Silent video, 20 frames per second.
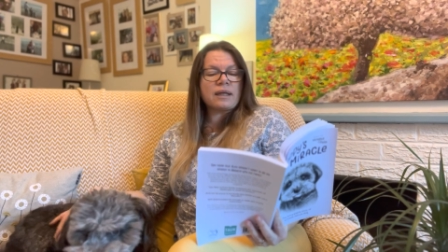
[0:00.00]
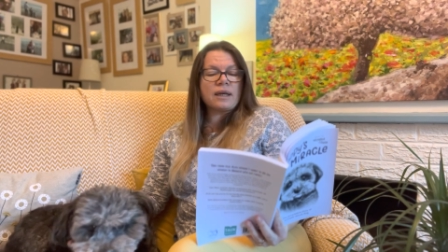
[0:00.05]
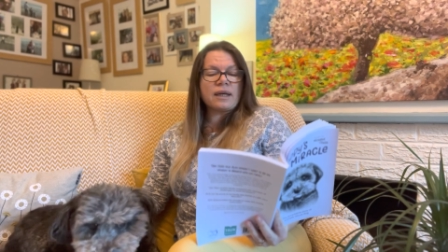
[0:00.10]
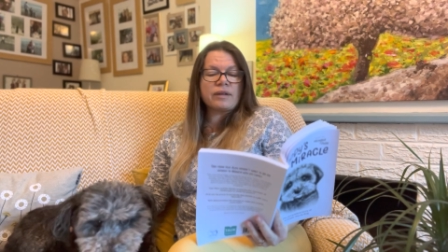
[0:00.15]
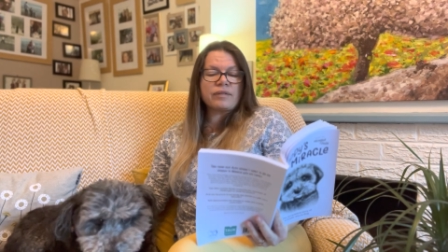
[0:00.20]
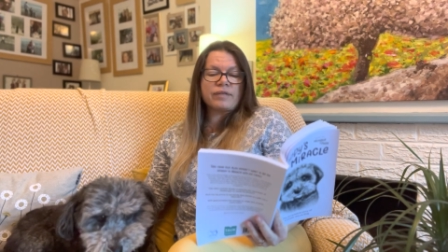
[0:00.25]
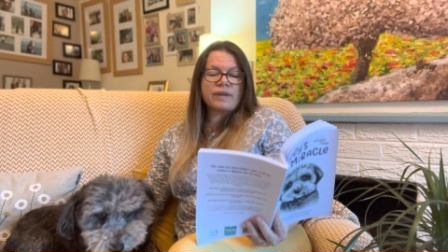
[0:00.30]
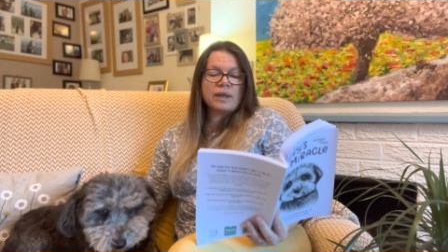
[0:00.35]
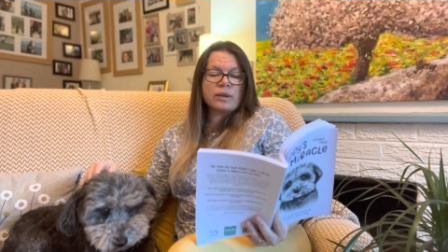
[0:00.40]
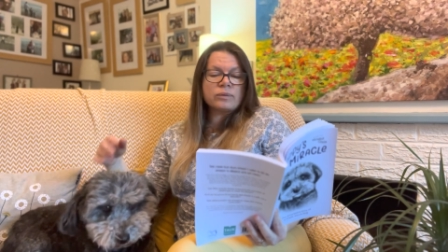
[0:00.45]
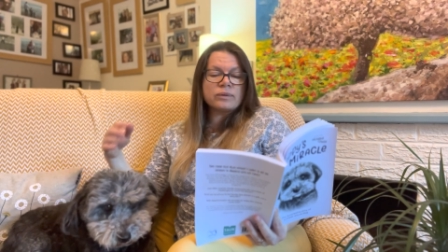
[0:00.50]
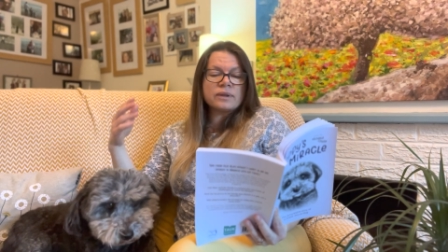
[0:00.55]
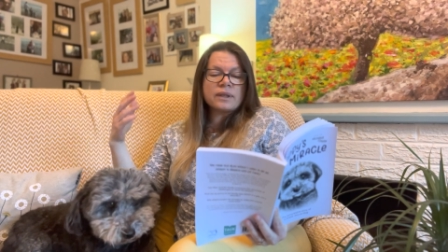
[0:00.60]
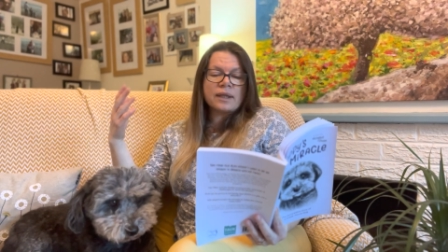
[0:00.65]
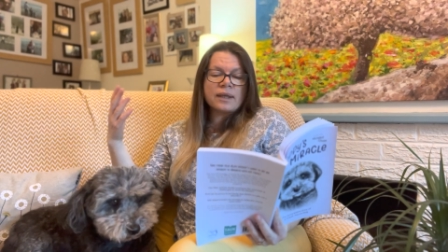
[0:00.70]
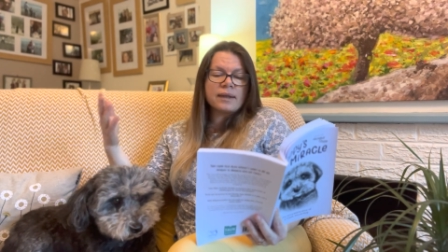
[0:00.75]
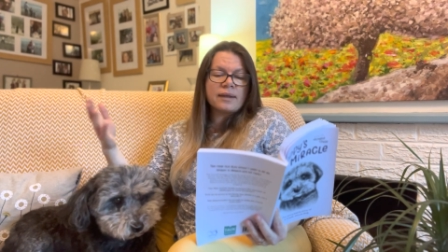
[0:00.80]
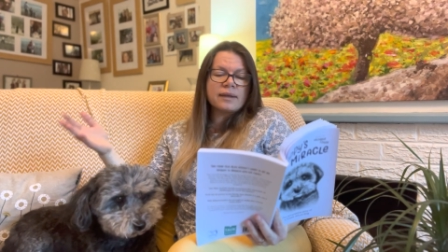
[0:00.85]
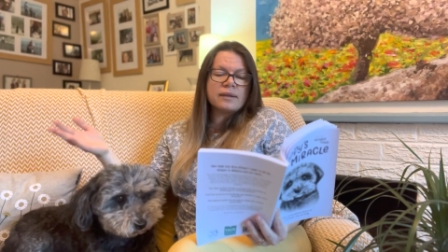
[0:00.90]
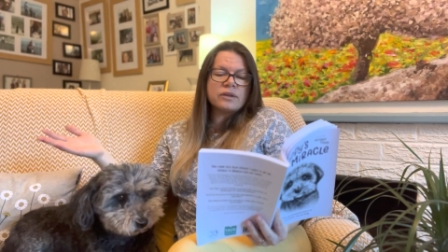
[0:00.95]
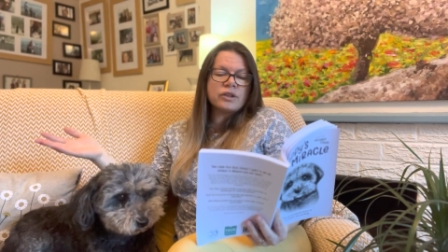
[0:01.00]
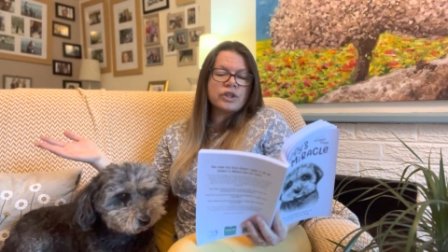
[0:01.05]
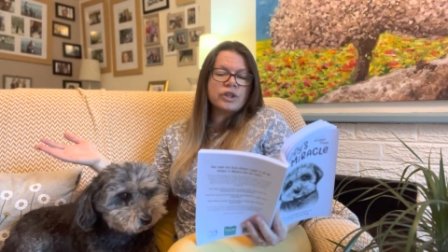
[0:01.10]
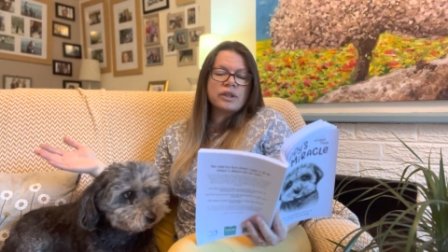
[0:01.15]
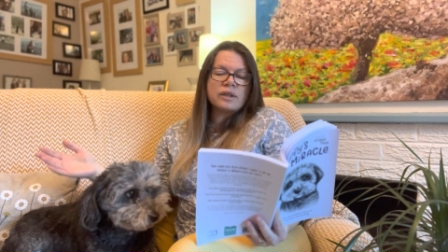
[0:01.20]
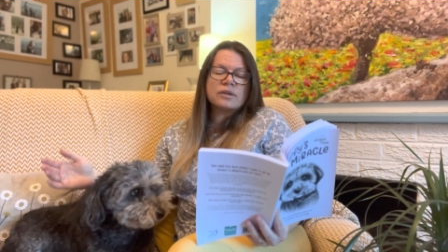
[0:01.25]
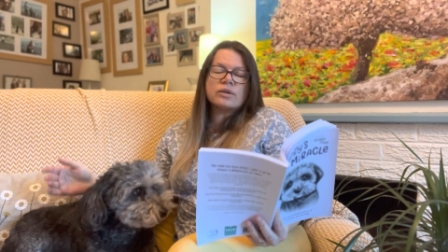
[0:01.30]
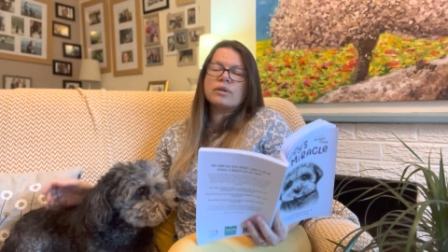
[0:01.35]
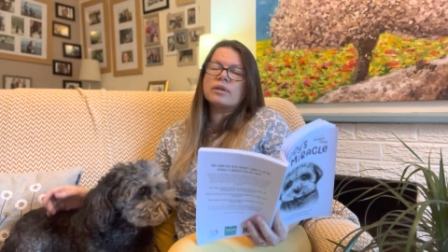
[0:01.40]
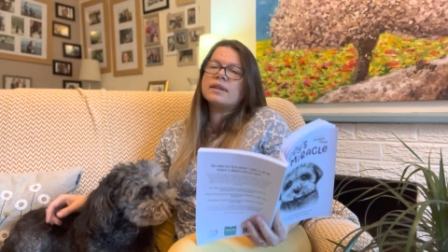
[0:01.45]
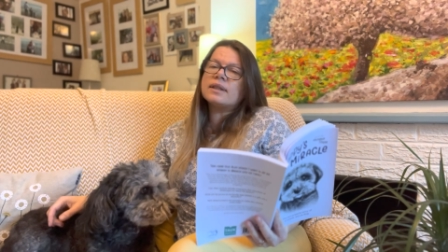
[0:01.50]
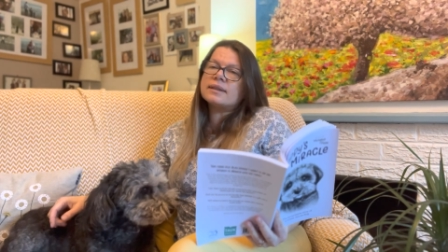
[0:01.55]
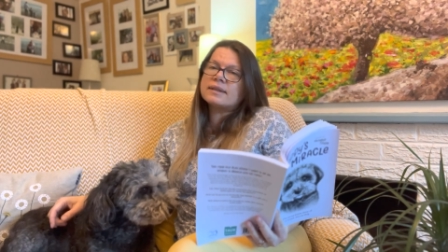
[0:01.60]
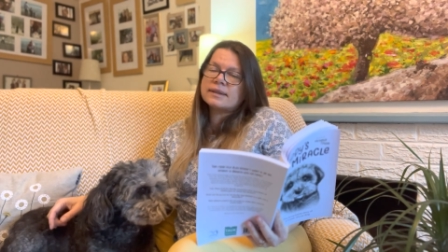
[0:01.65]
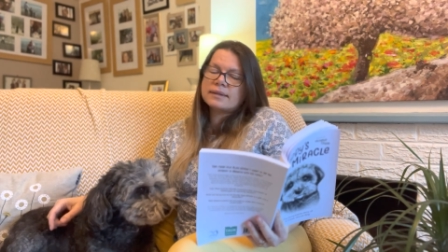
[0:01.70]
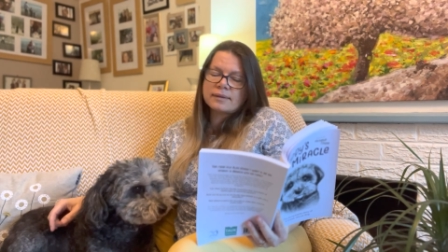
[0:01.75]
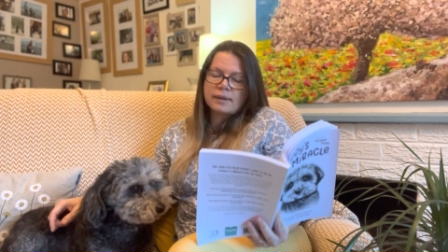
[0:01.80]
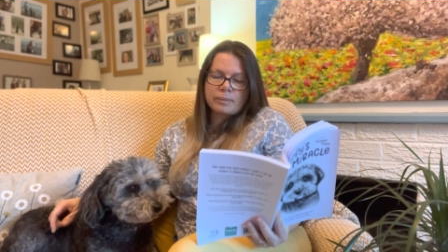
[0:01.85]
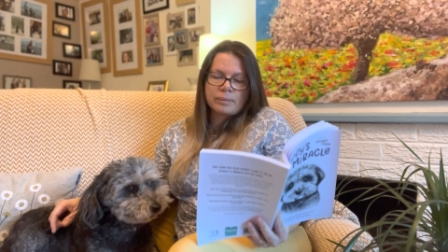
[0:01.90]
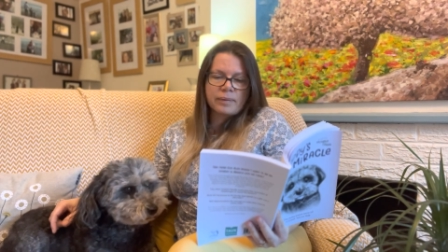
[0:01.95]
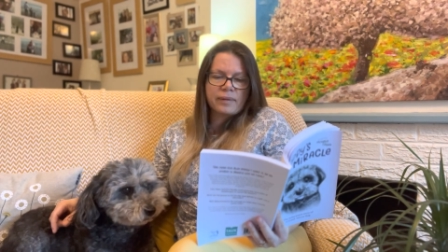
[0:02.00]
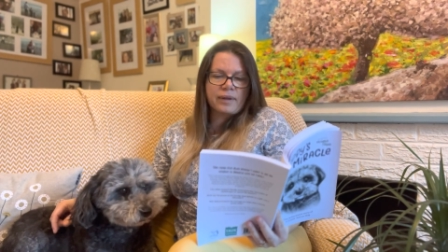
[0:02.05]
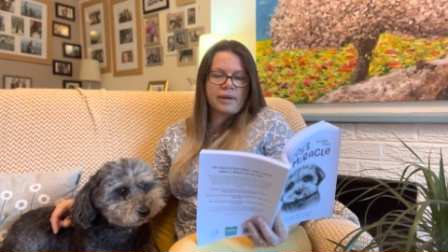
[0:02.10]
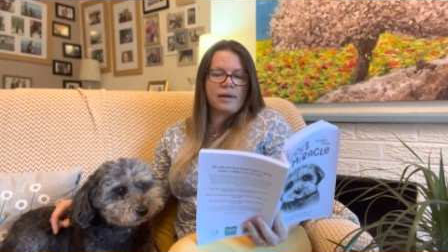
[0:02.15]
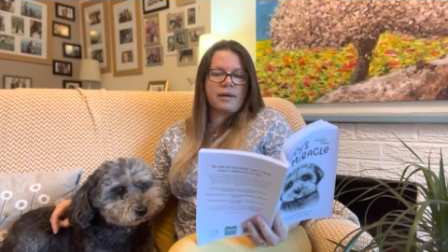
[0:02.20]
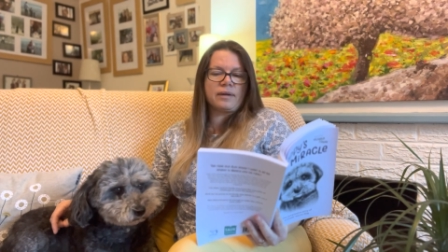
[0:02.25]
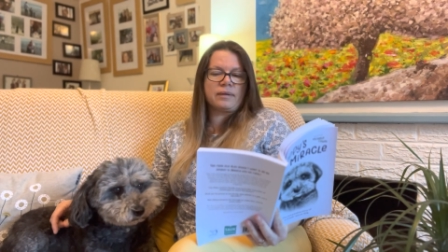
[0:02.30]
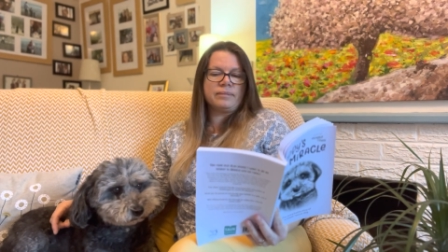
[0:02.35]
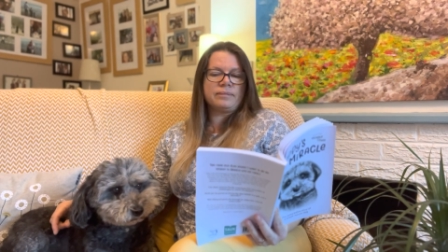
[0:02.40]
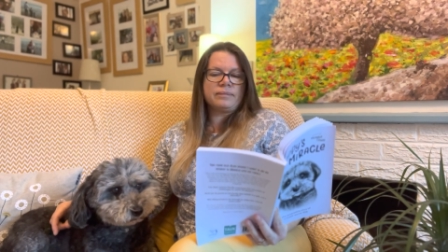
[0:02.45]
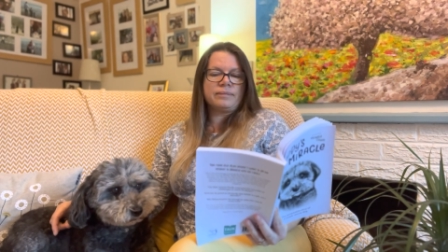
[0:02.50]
I found her injured on the step there.